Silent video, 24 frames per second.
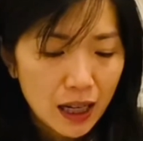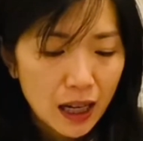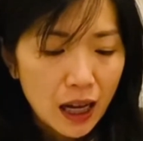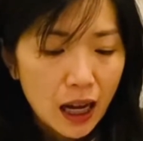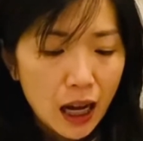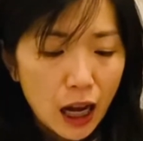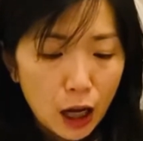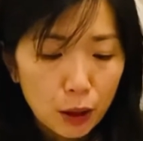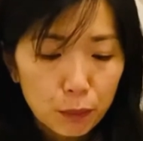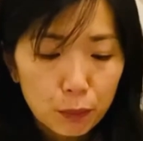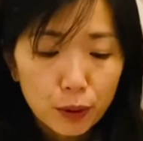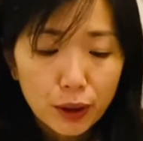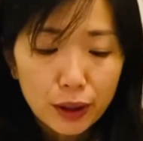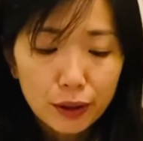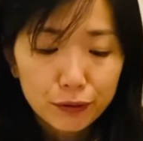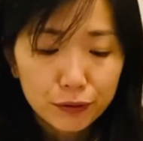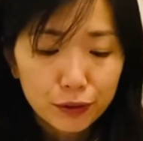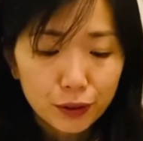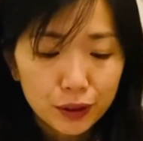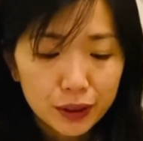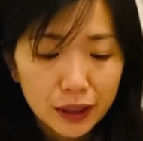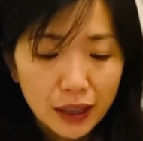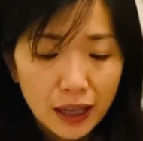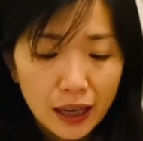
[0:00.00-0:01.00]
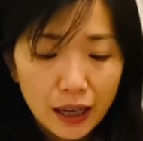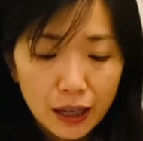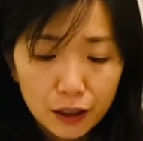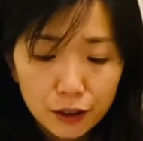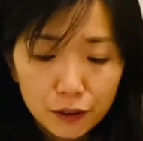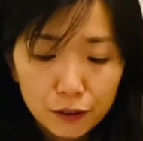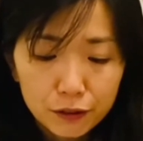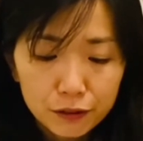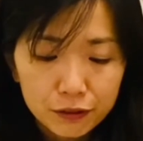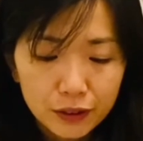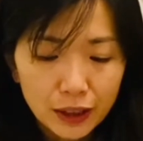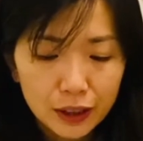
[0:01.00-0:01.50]
I pray for their
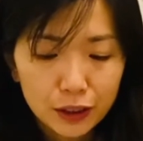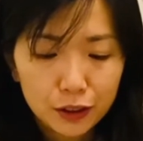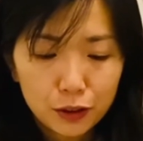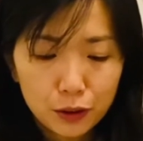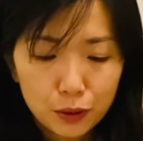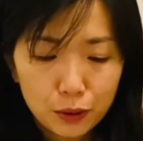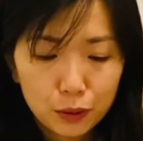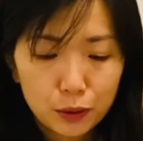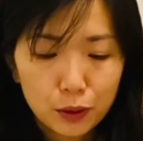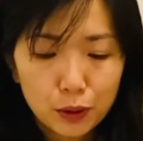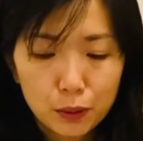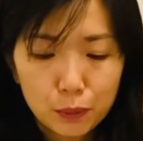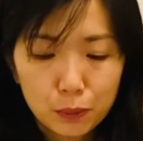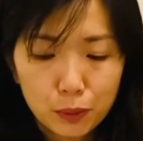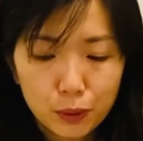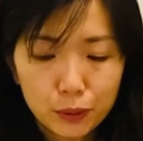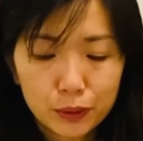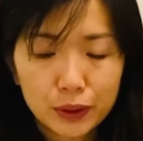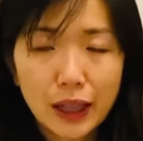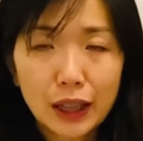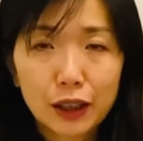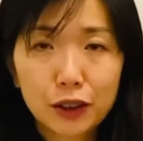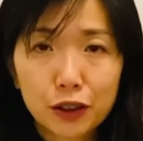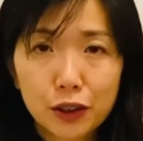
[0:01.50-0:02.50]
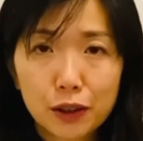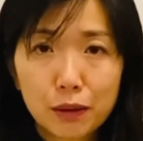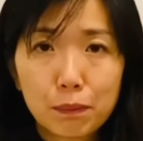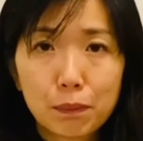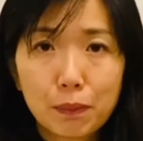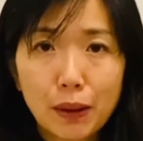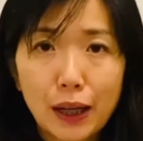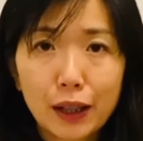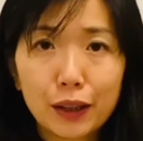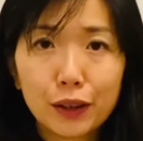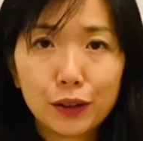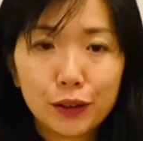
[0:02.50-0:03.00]
health and total protection
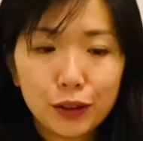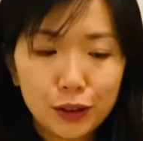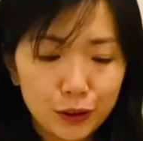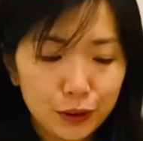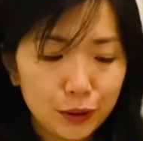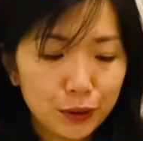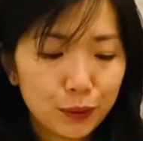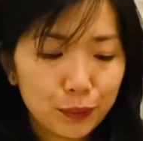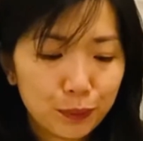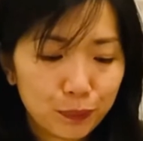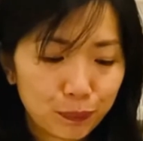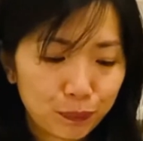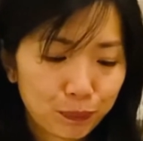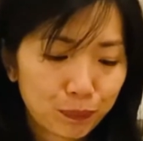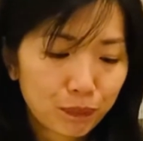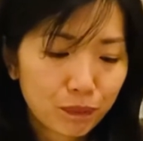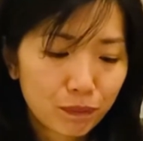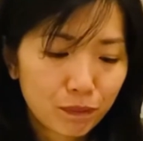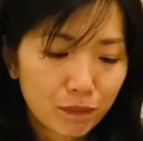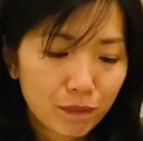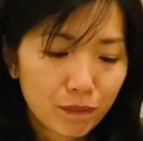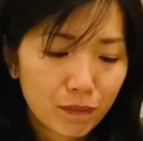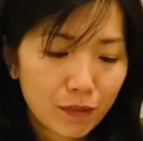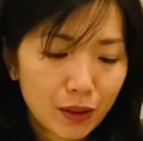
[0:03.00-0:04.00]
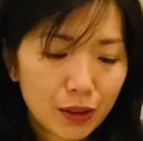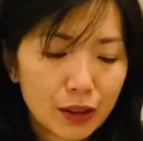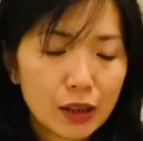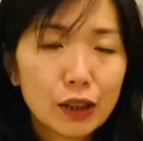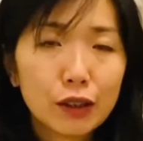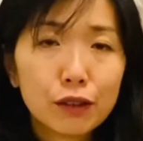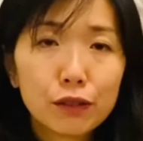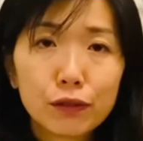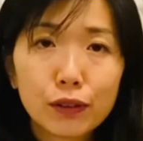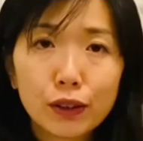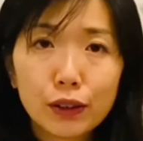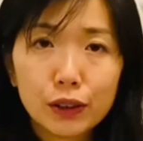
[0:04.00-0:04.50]
by you,
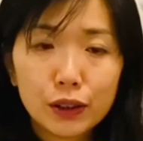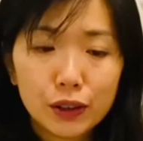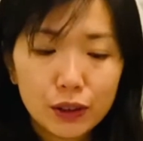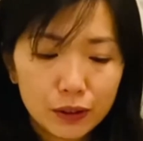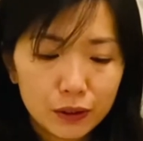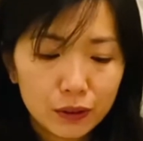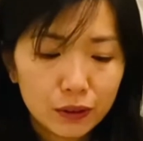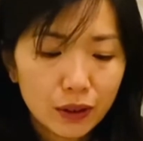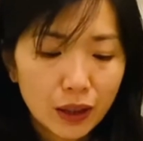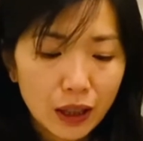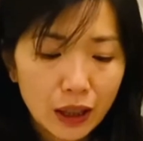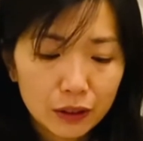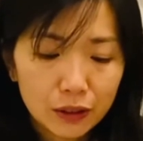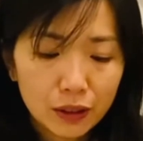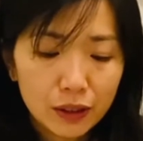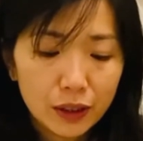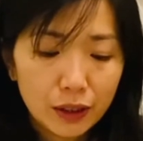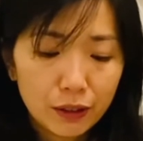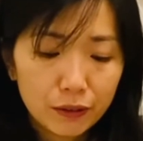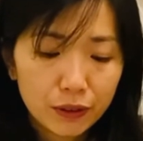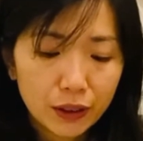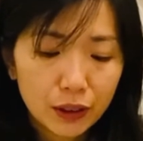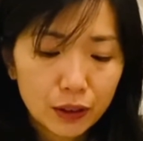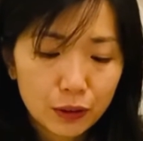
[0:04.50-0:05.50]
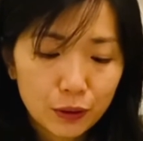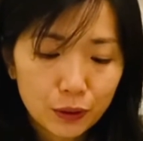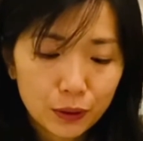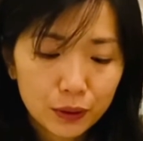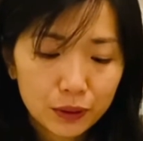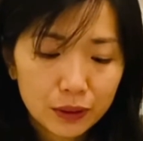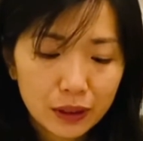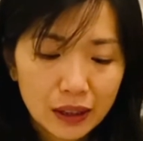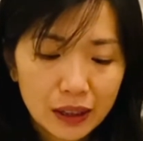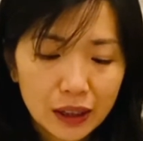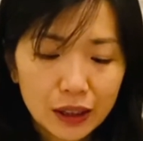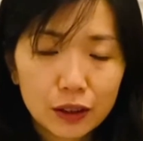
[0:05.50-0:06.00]
for you are the living God
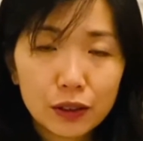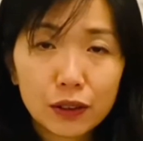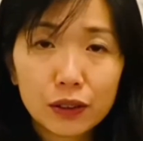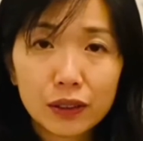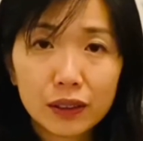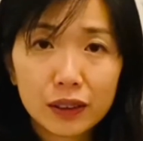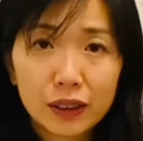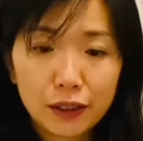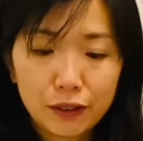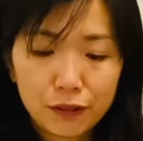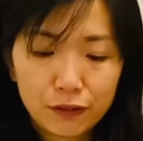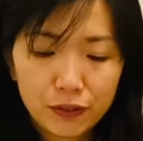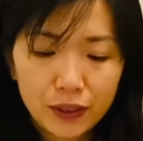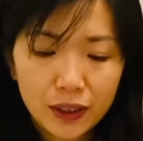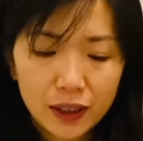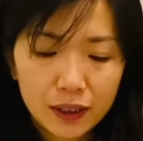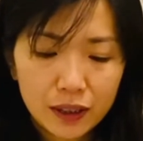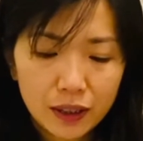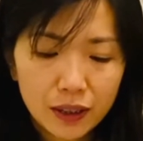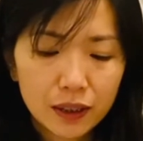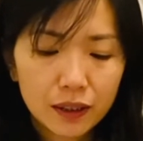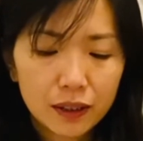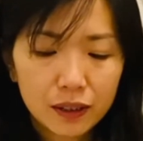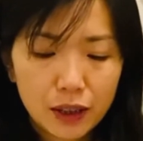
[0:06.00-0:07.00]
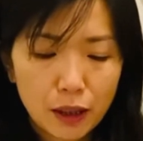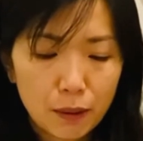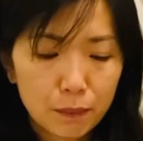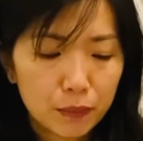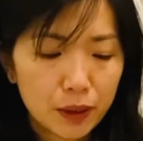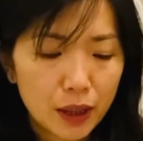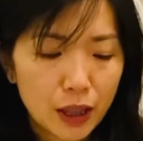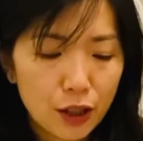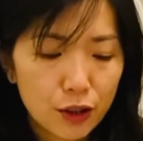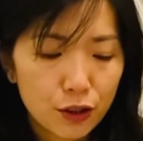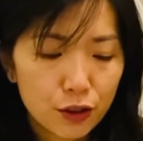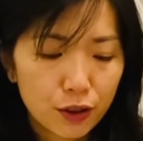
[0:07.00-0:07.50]
who defeated
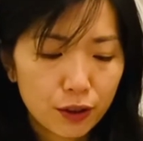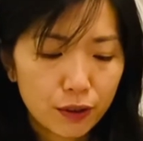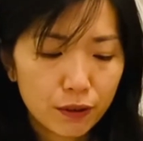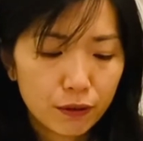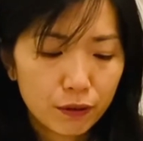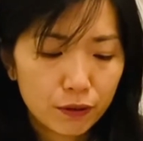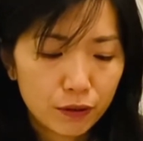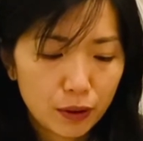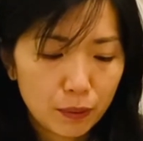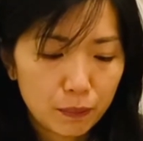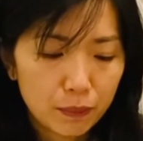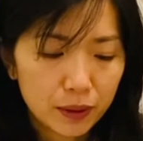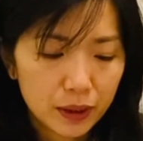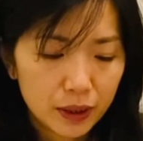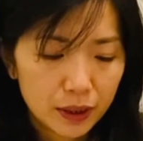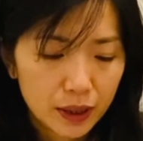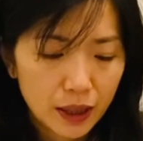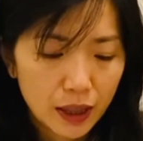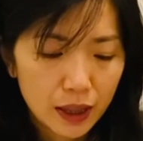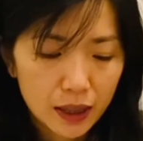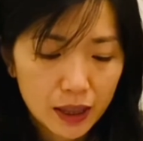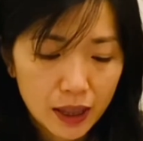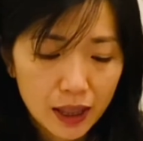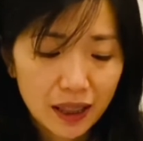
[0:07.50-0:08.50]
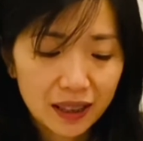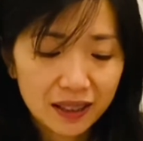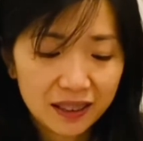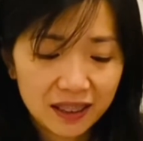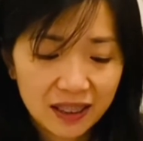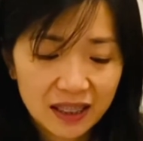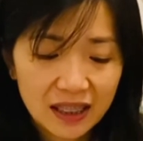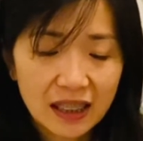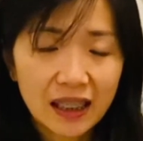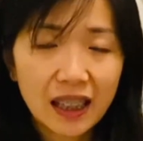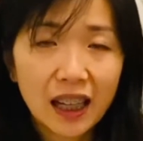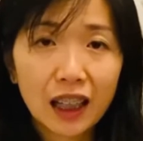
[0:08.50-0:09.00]
temptation from Satan
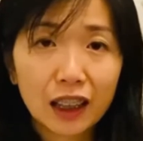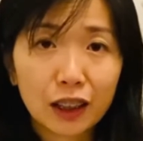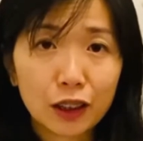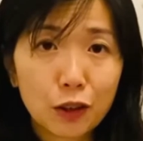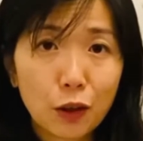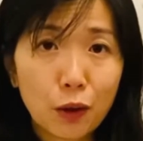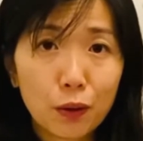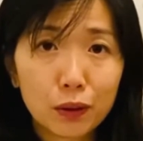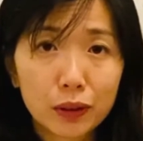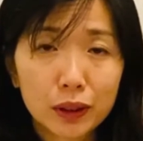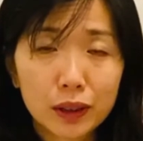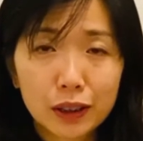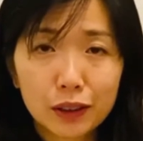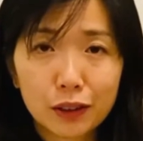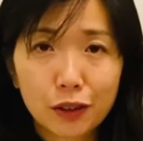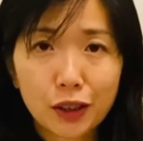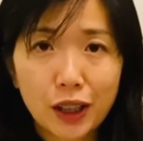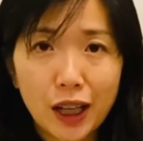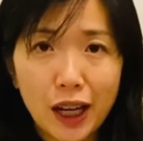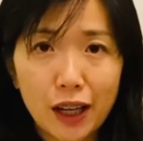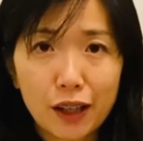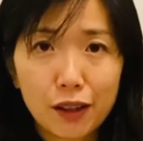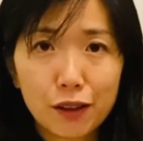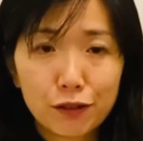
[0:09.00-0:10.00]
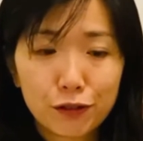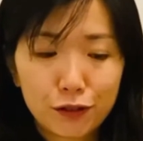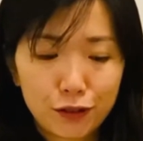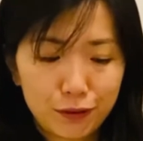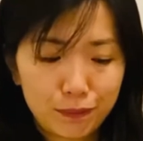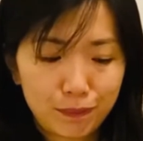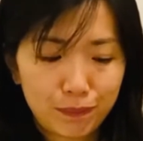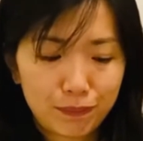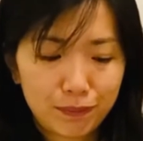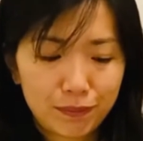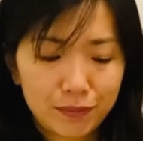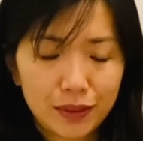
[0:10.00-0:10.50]
and conquered the cave.
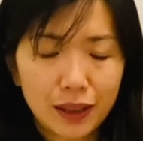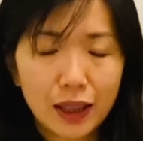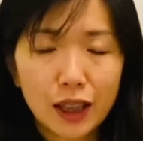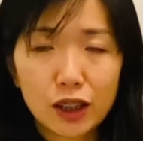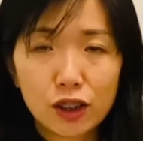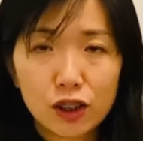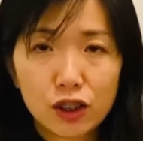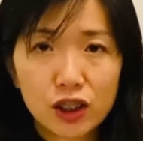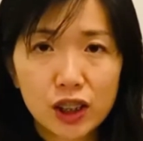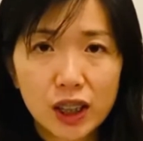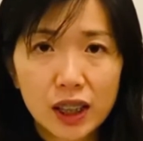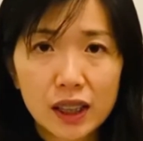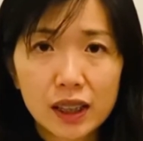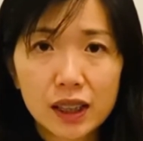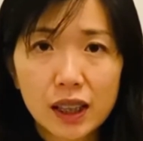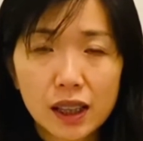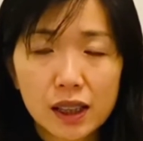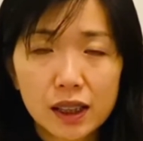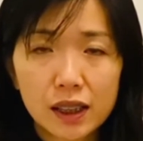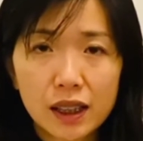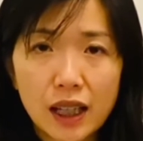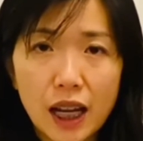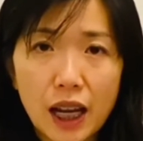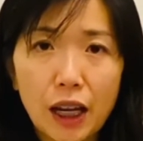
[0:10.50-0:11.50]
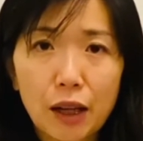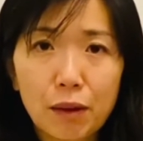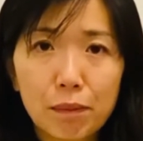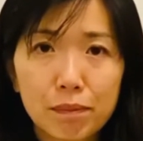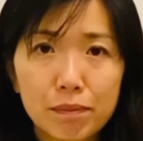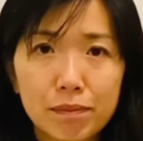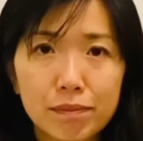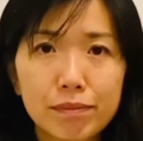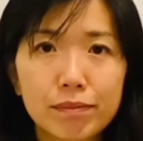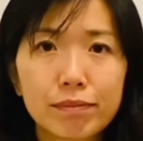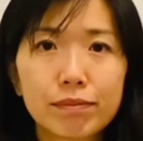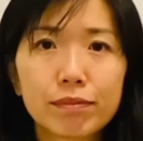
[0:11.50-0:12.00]
In Jesus' name,
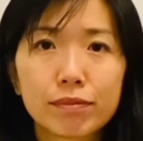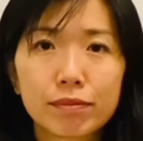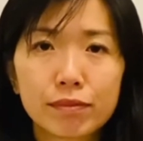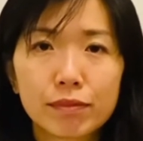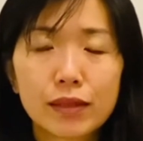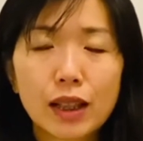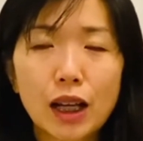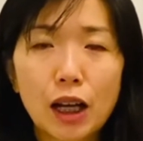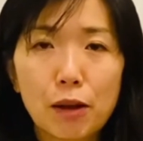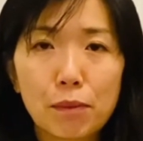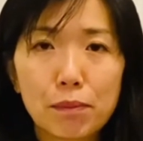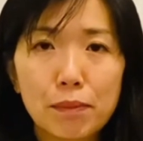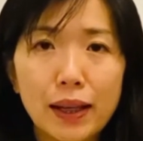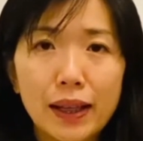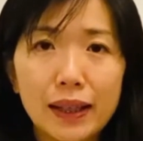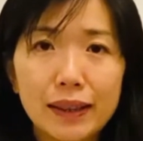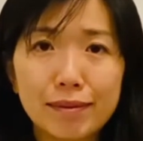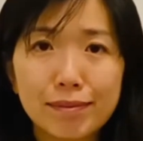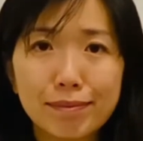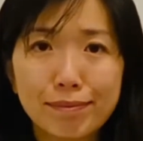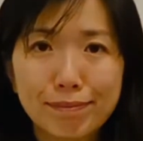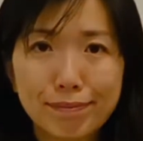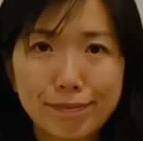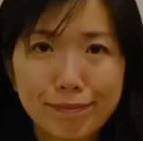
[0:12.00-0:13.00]
Amen.